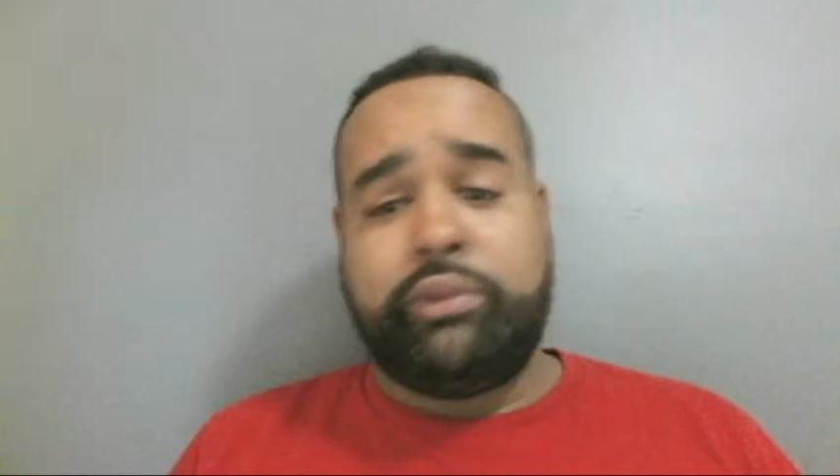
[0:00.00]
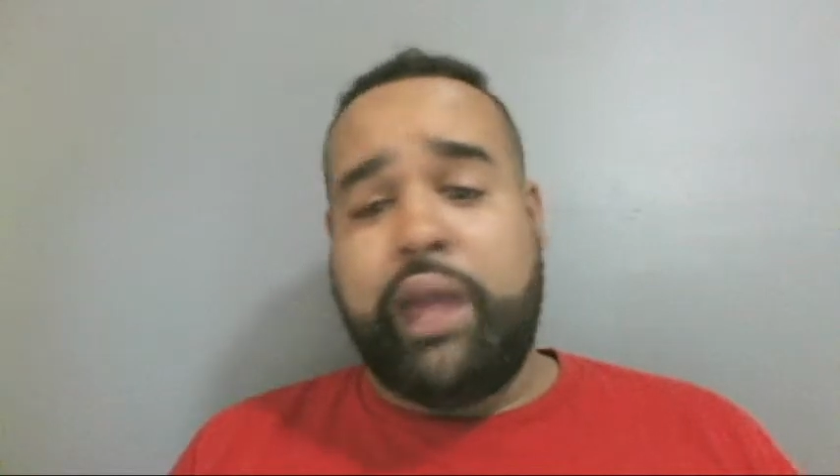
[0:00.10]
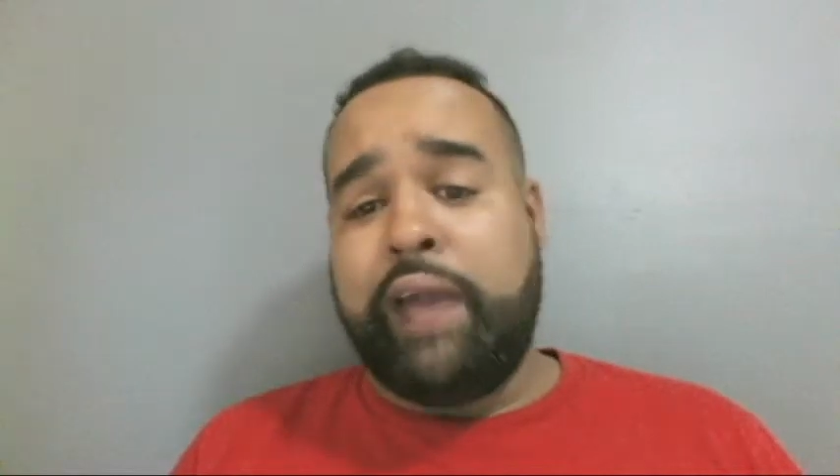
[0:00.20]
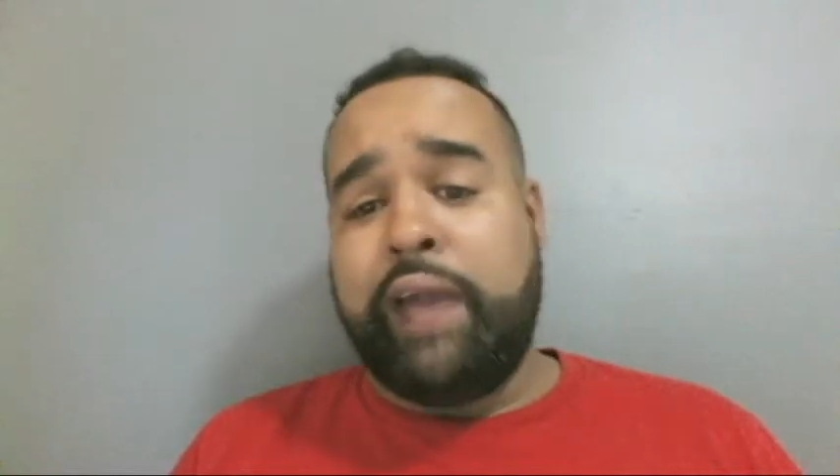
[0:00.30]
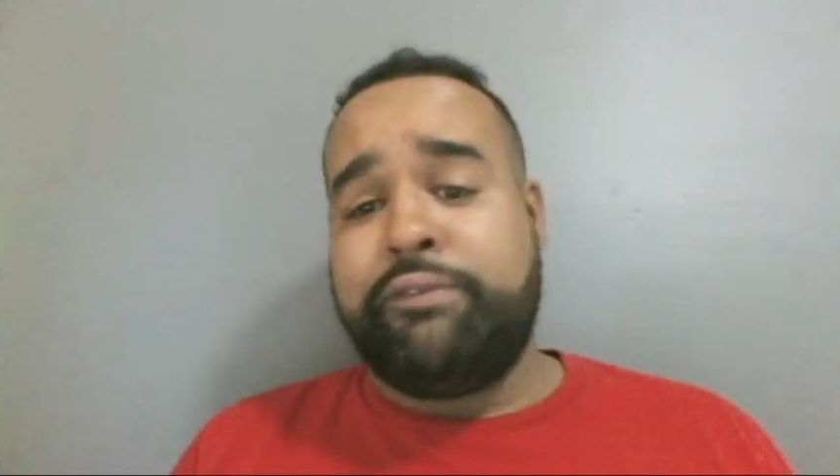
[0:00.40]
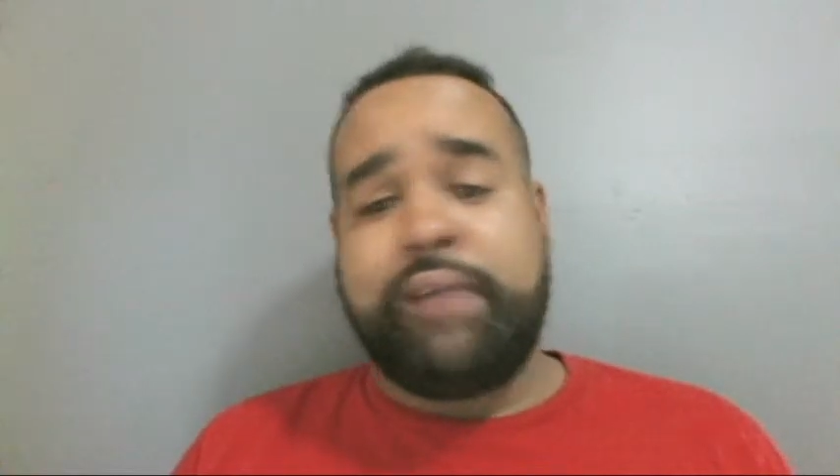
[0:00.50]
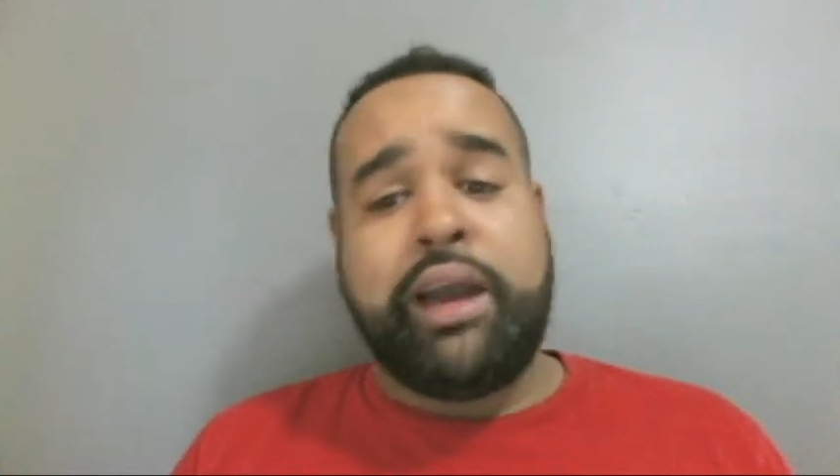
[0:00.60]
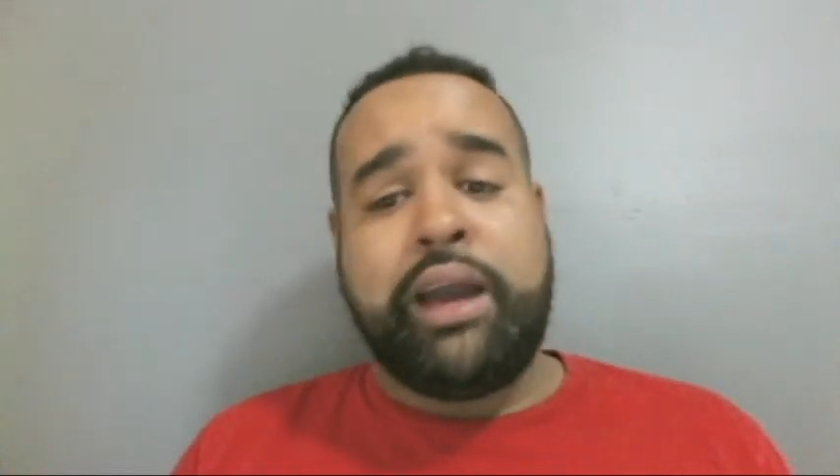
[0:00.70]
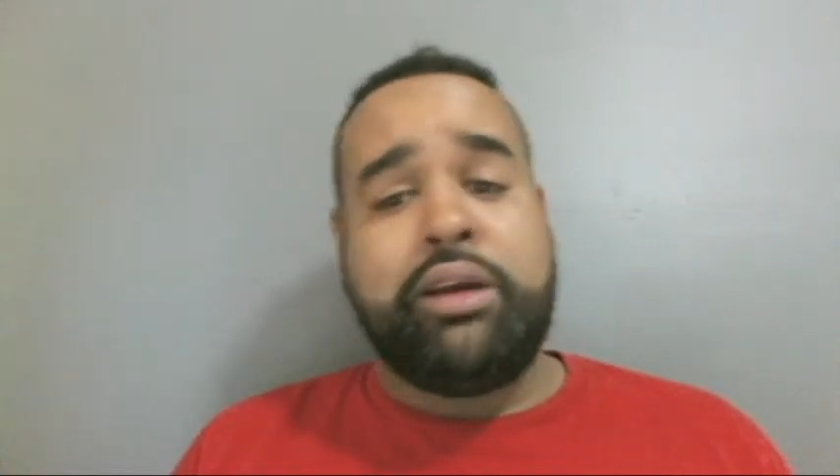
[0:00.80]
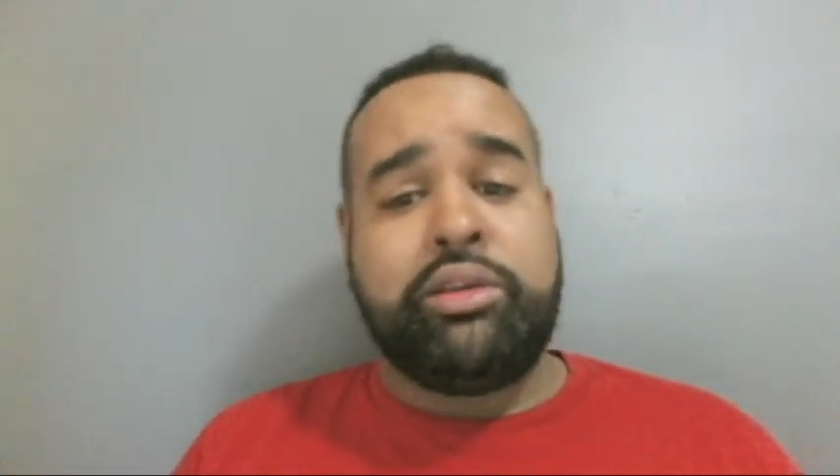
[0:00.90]
the High
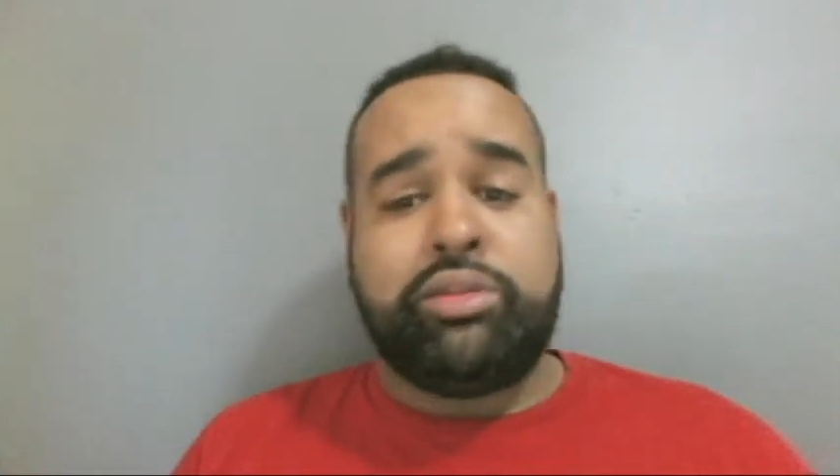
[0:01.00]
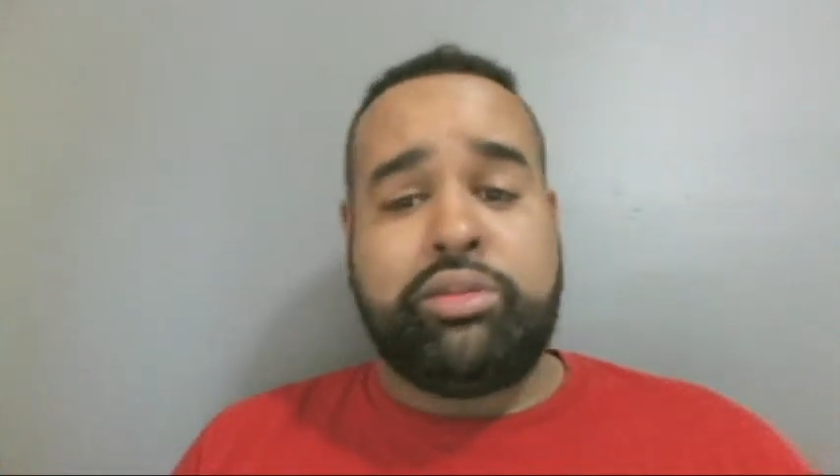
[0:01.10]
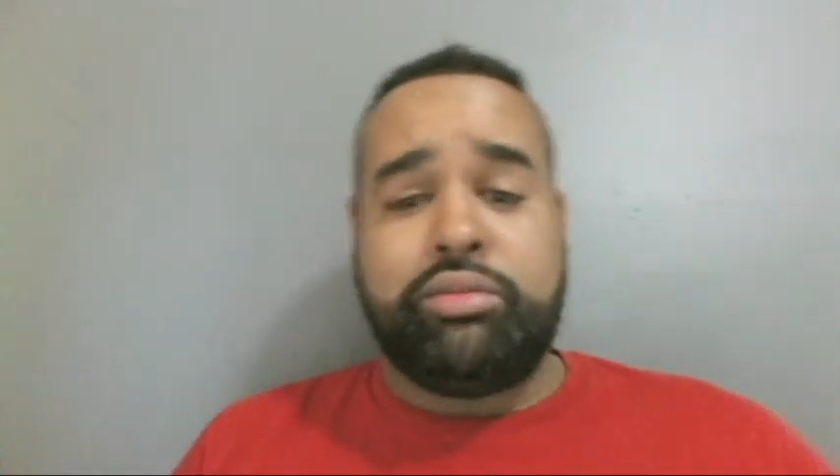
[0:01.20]
Flyers,